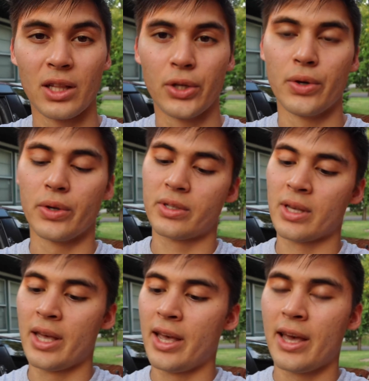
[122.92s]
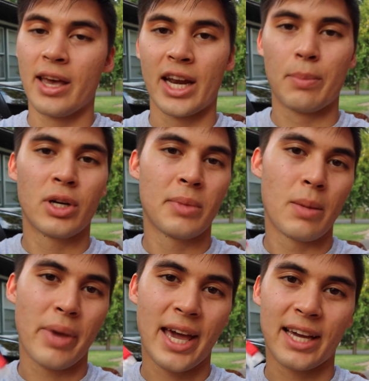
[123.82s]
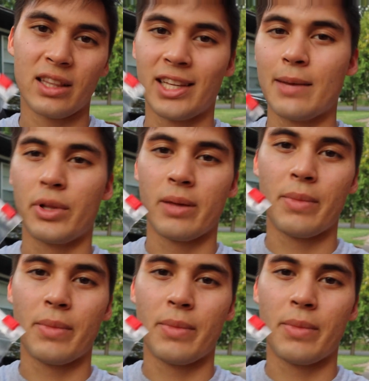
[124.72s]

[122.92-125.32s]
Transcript: lose, and I put them in a bag and label them.